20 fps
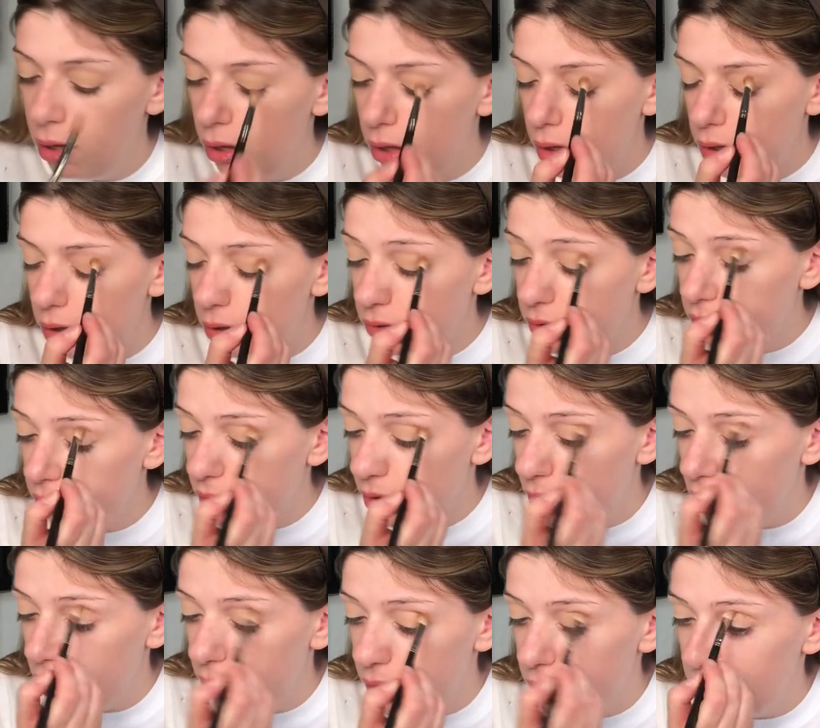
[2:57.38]
Because it's like a
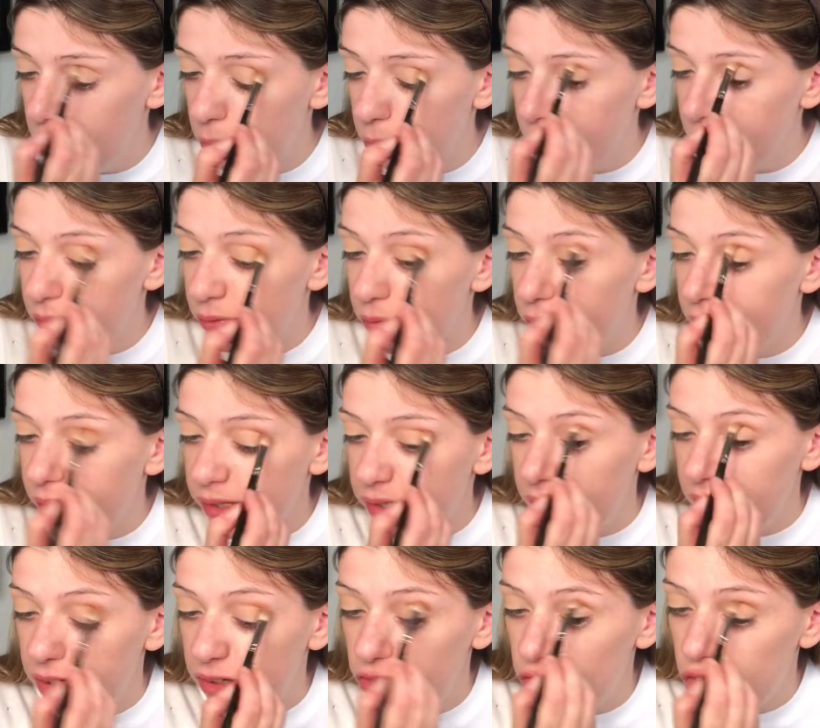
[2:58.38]
little bit of a
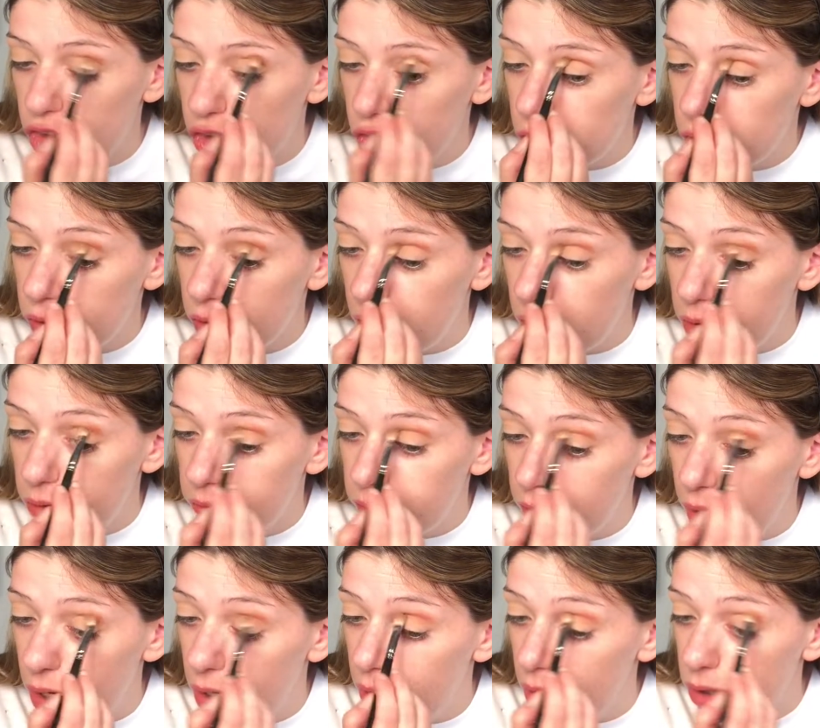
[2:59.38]
reddish kind of
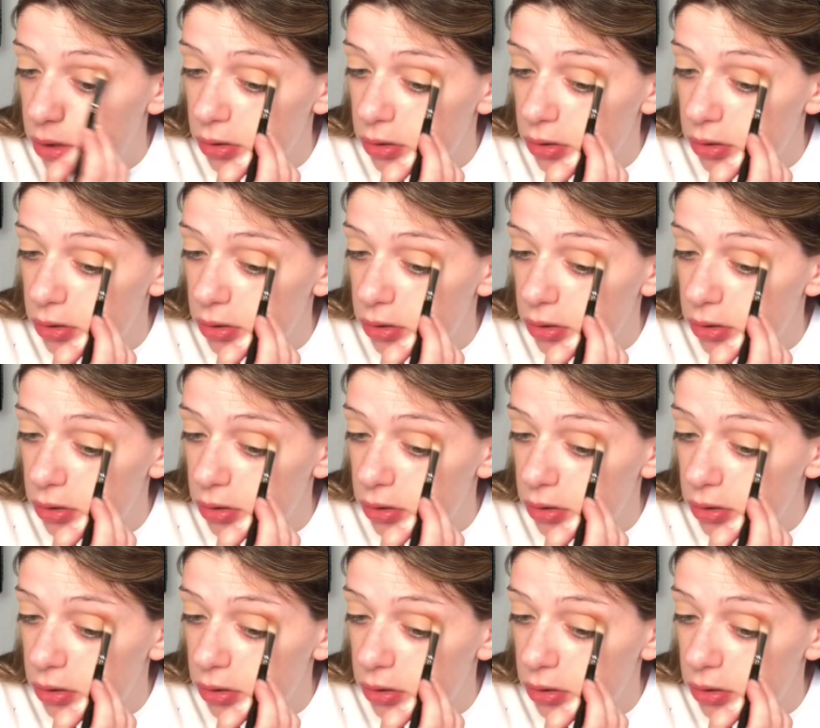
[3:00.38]
colour.